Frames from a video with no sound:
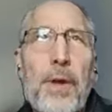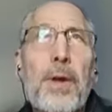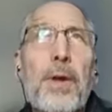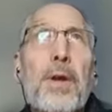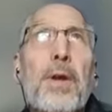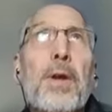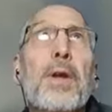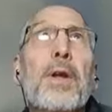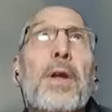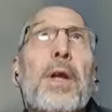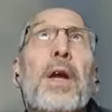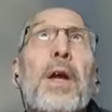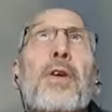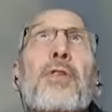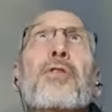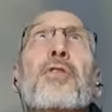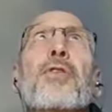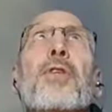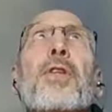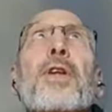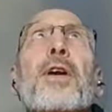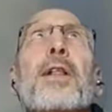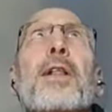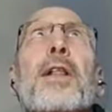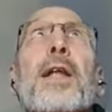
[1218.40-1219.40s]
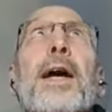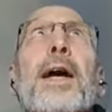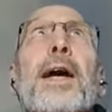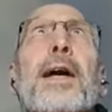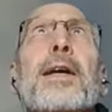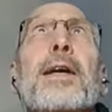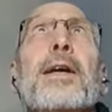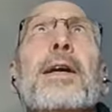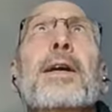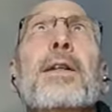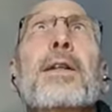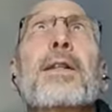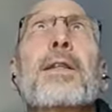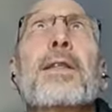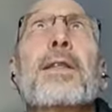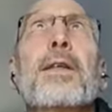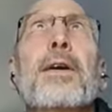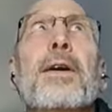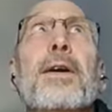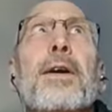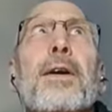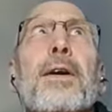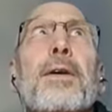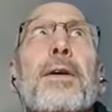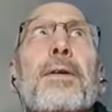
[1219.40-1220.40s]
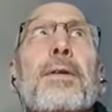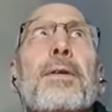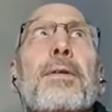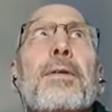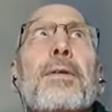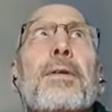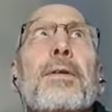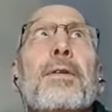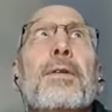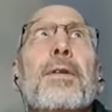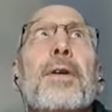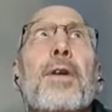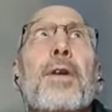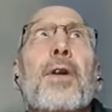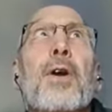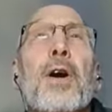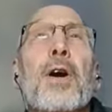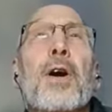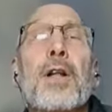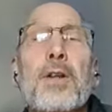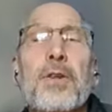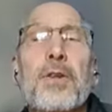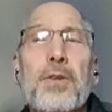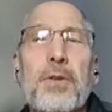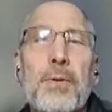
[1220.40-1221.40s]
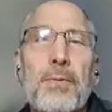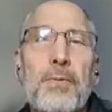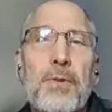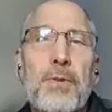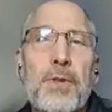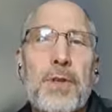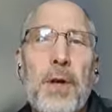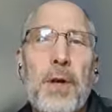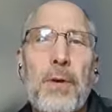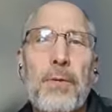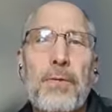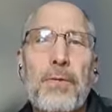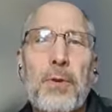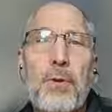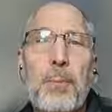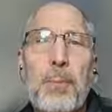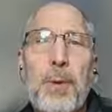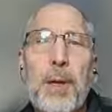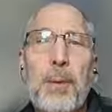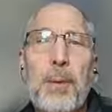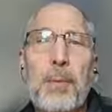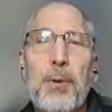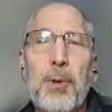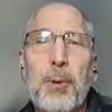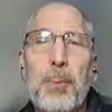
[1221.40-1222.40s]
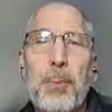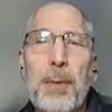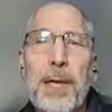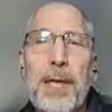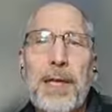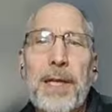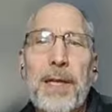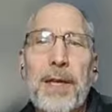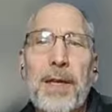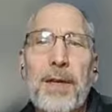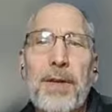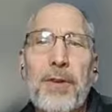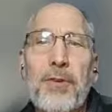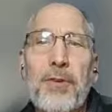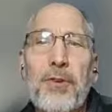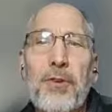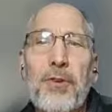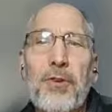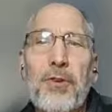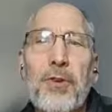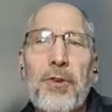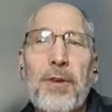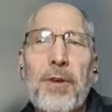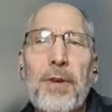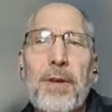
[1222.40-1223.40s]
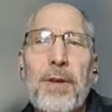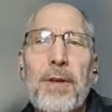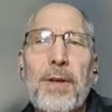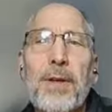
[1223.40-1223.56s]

So they lack the knowledge of self to be able to make that